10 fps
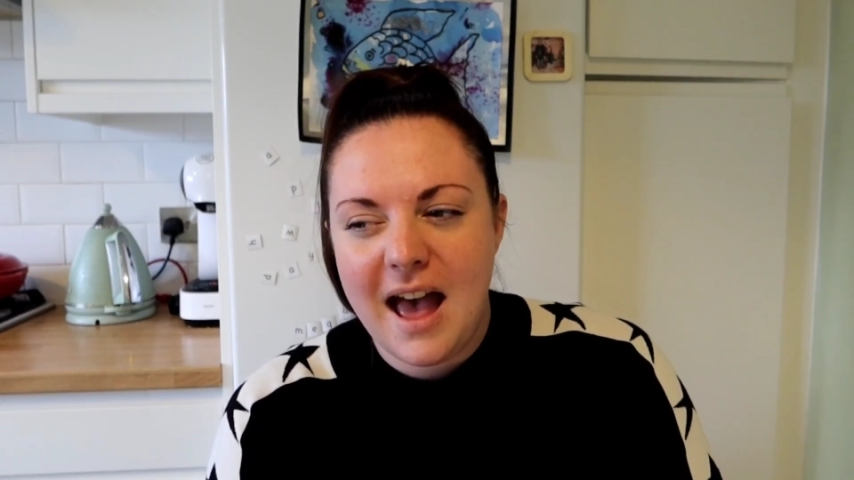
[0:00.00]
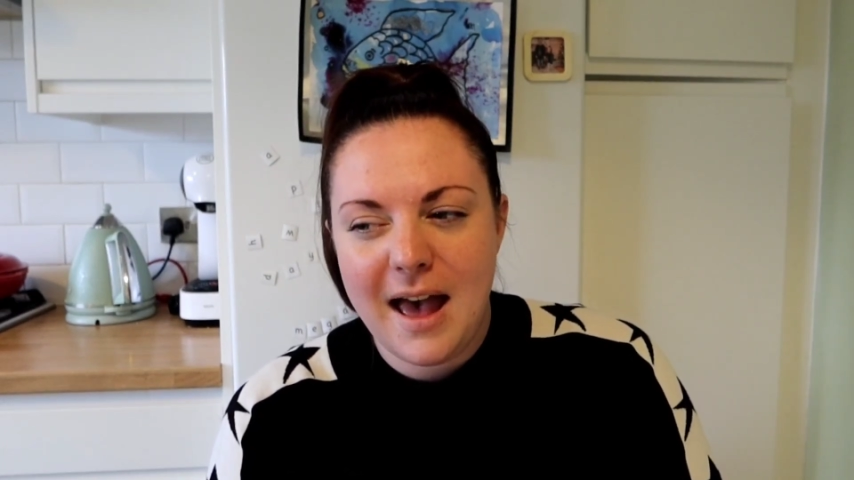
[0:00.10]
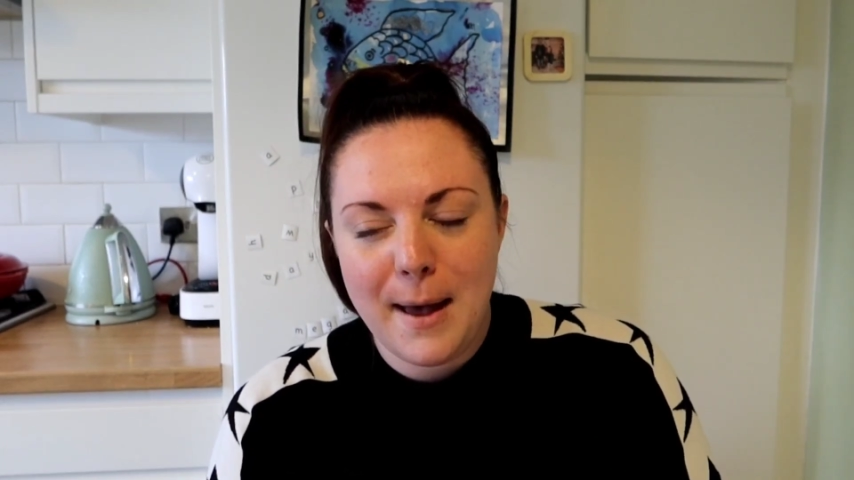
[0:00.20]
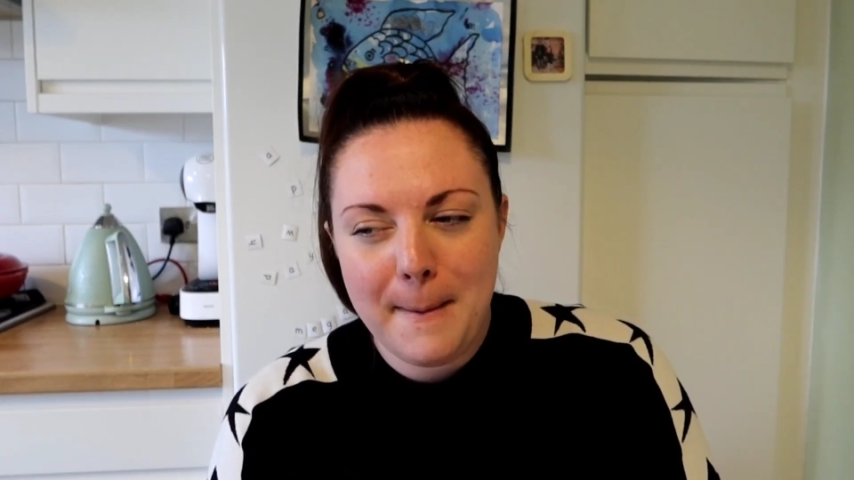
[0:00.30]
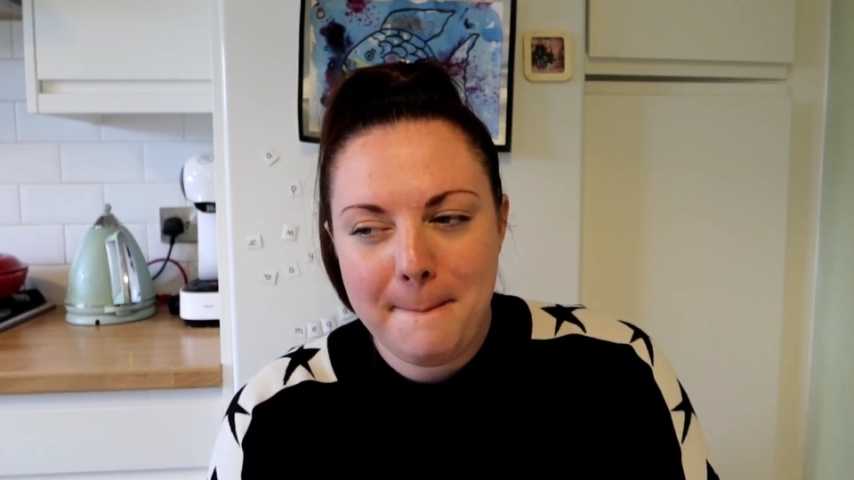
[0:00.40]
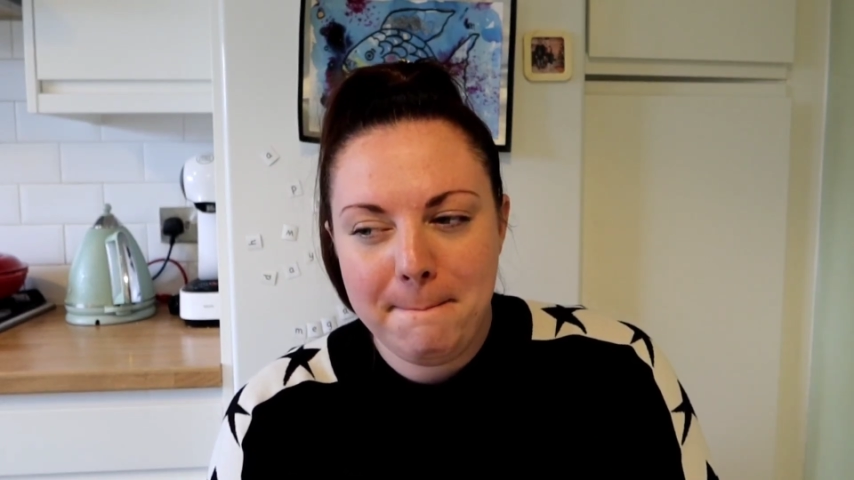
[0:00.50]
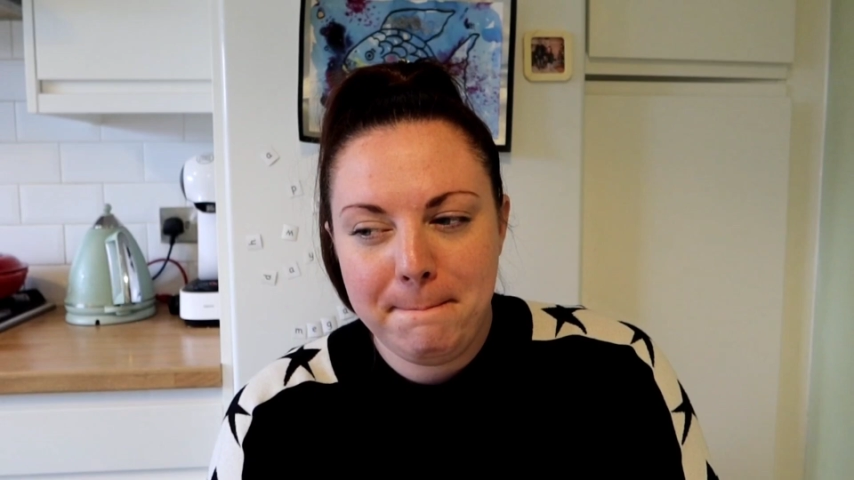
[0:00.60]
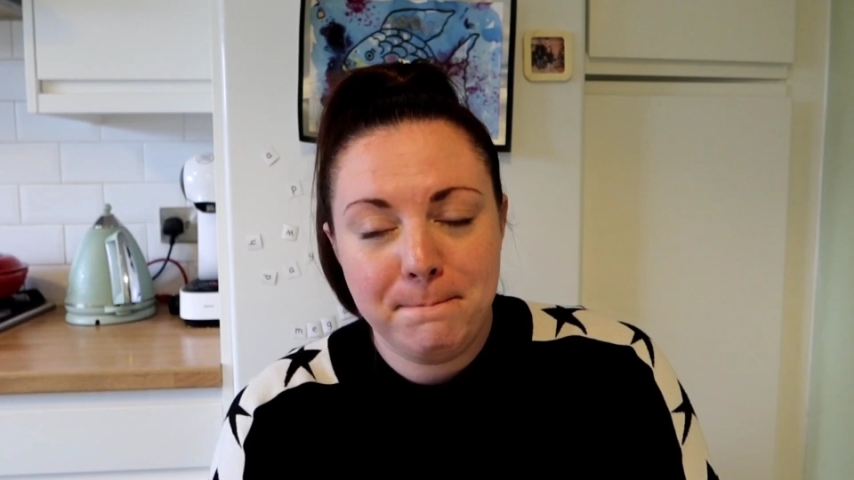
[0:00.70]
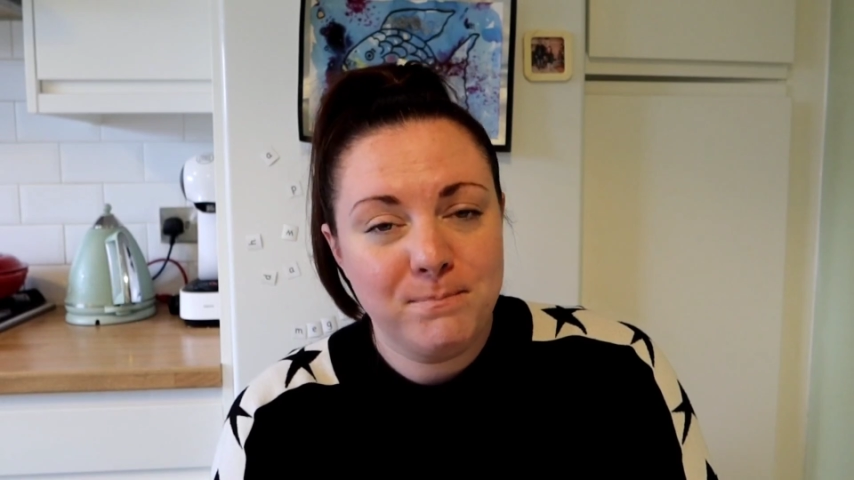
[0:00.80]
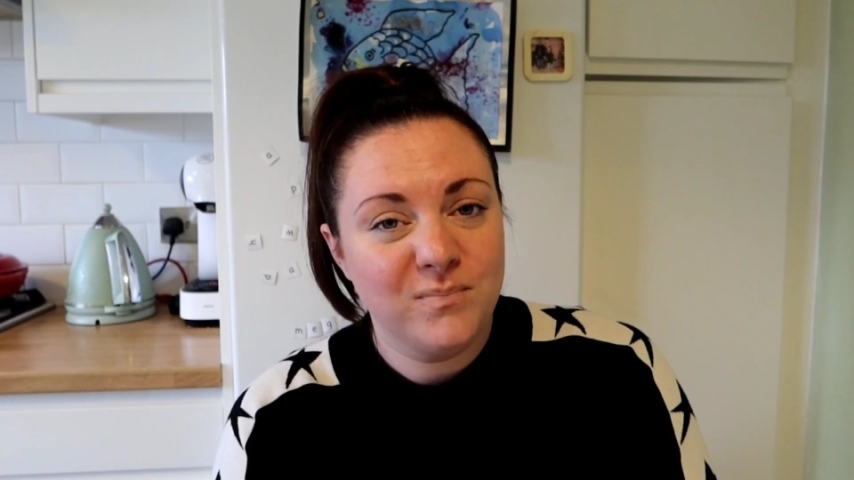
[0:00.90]

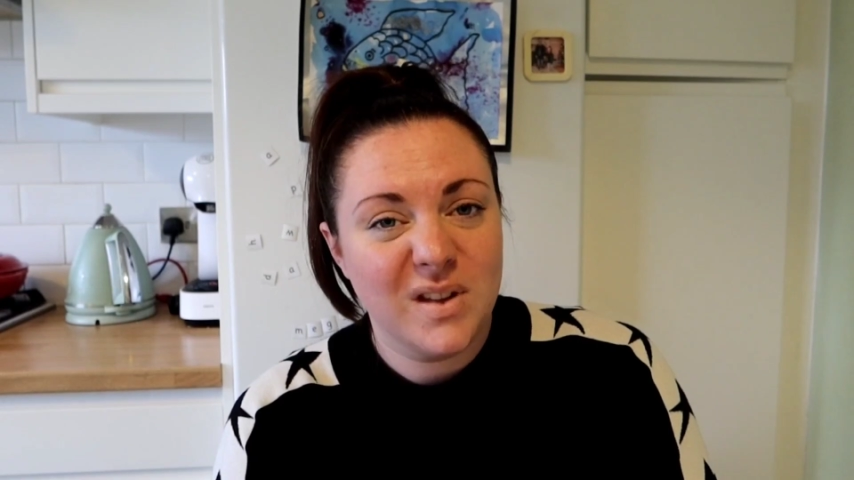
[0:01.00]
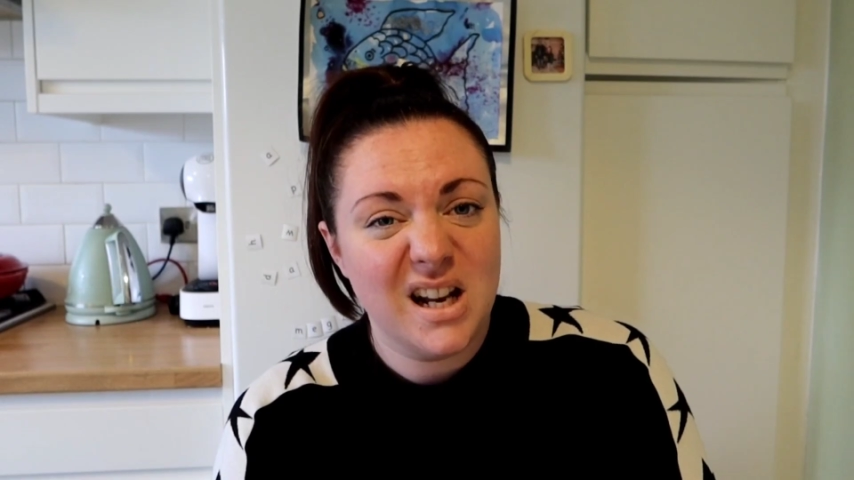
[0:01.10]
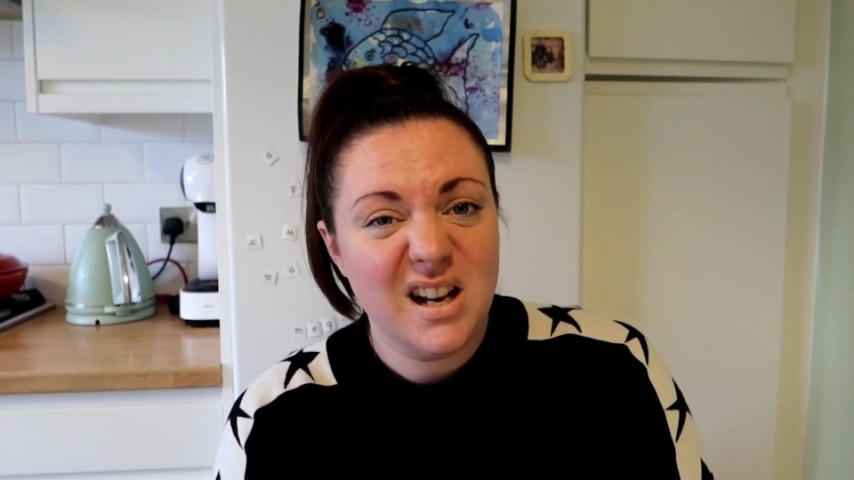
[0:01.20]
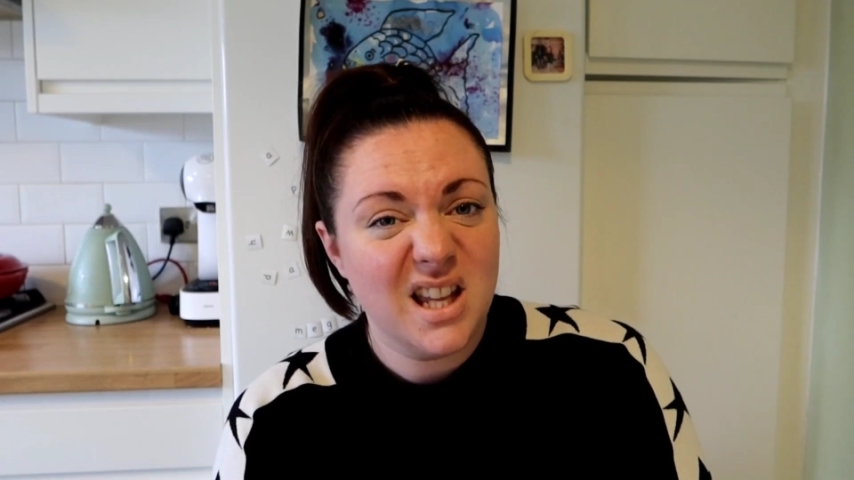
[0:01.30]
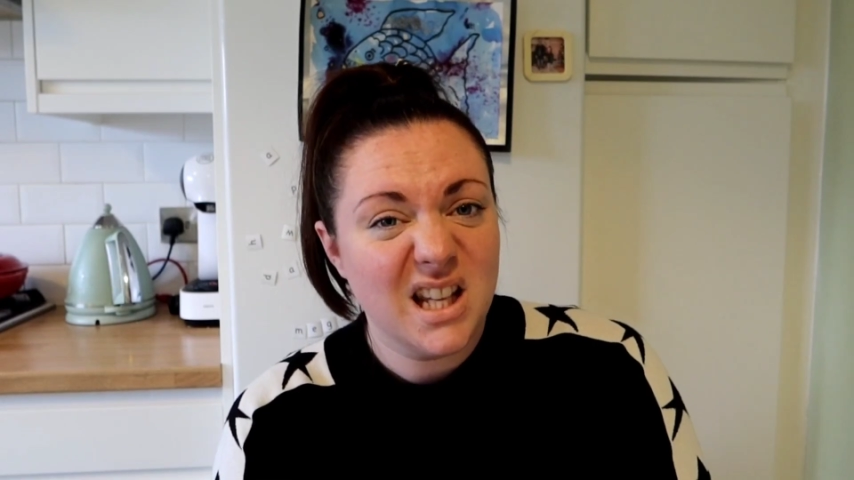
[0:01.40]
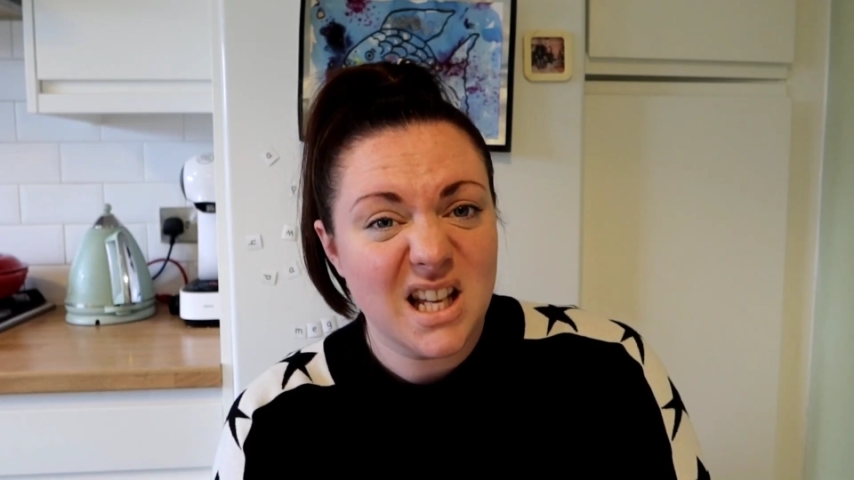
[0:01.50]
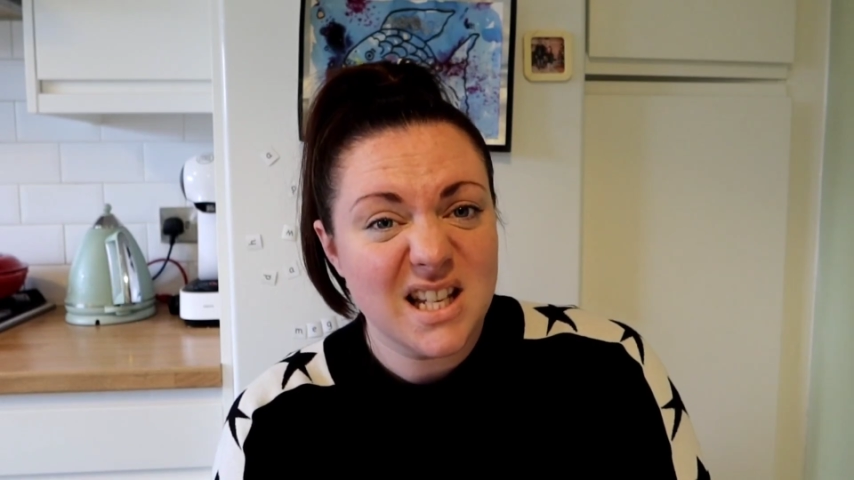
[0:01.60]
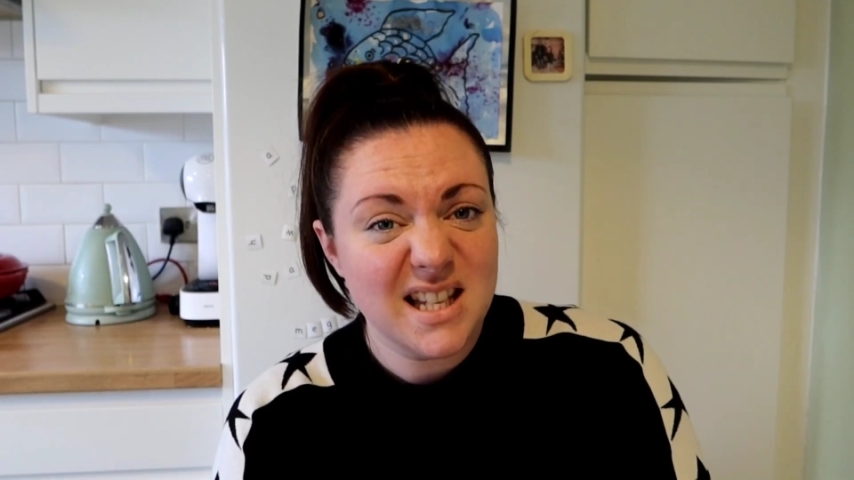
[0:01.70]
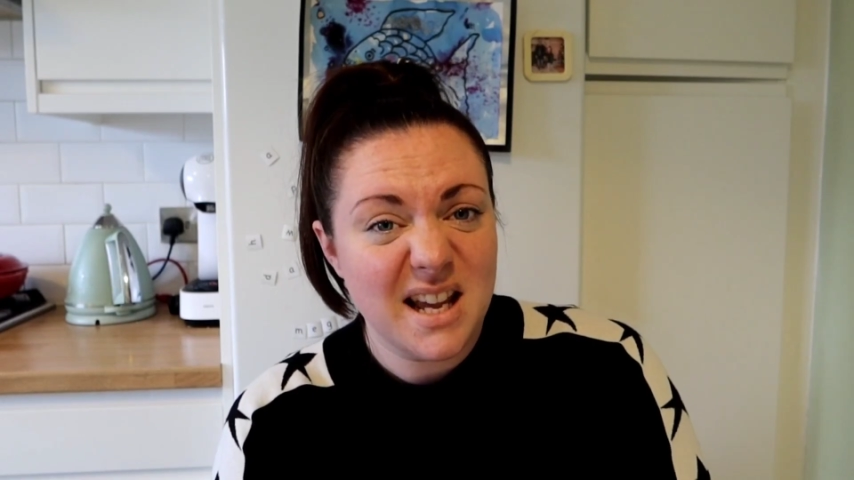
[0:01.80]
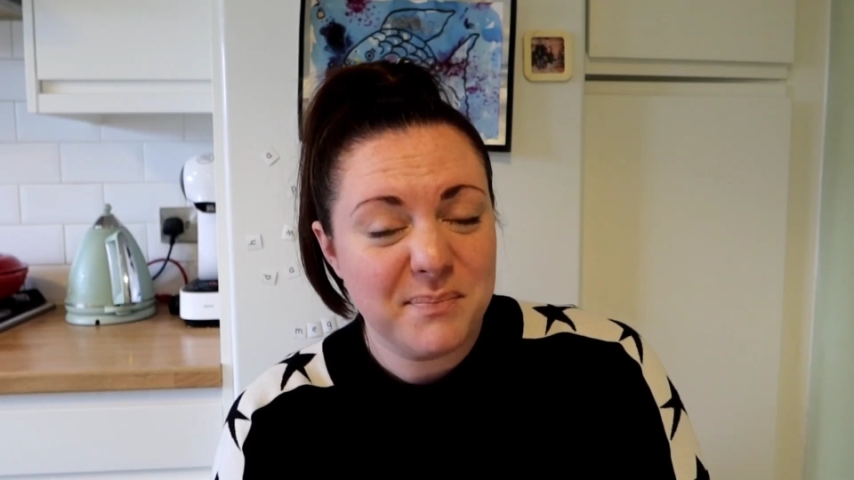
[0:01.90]
And I think
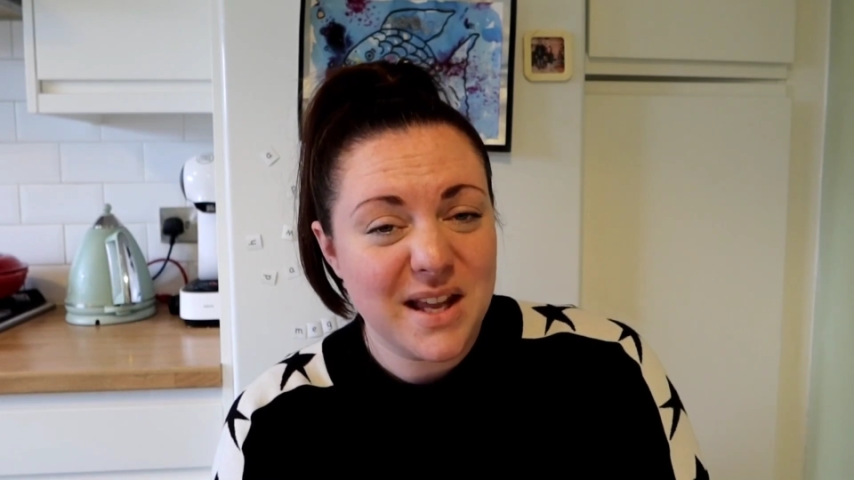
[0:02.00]
that's it.